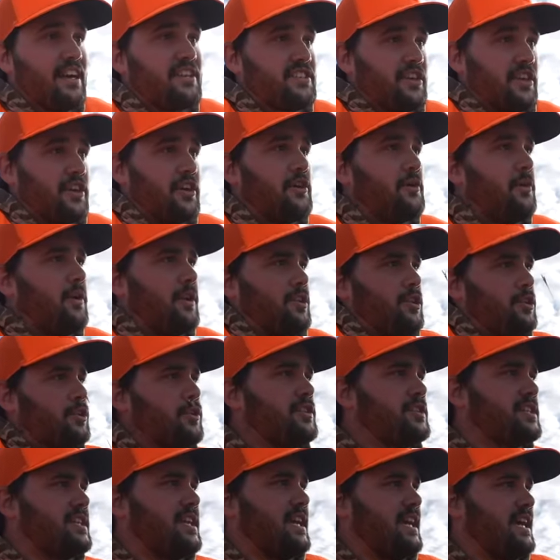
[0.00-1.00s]
was a good one,
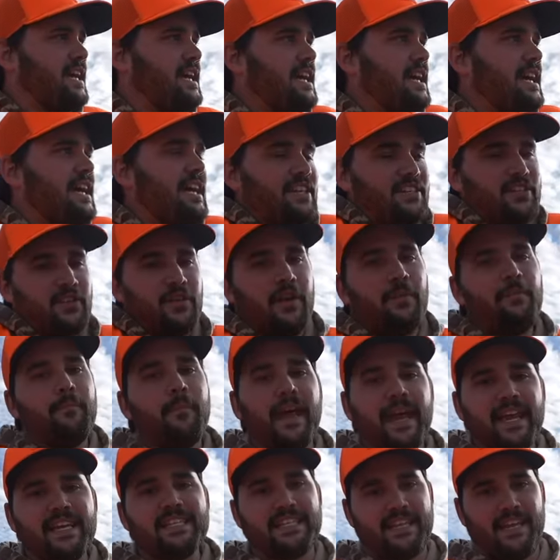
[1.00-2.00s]
Luce. Dude,
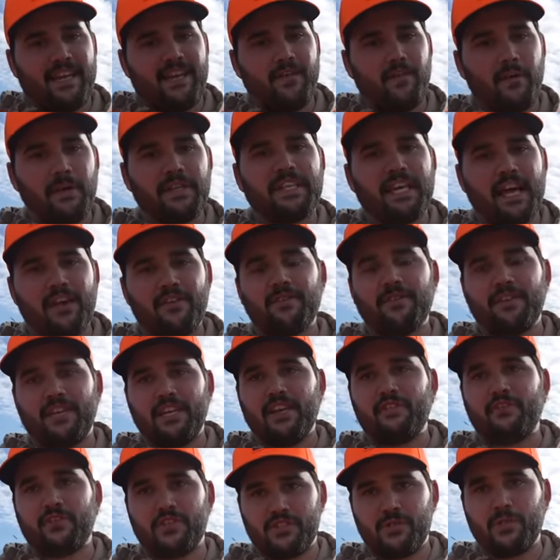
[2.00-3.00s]
amazing. What the
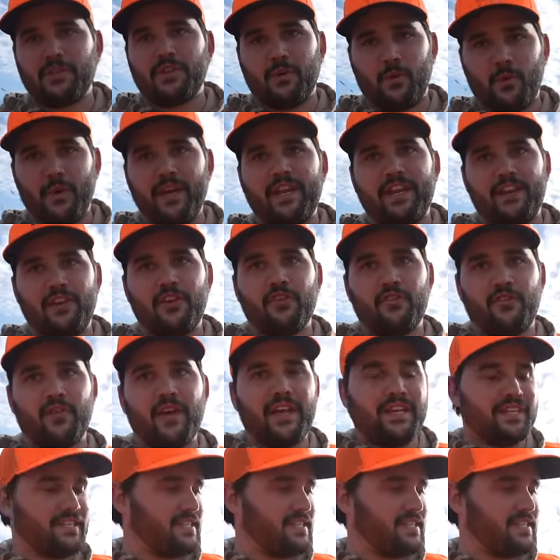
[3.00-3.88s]
difference with the wind in her oh, face. Oh,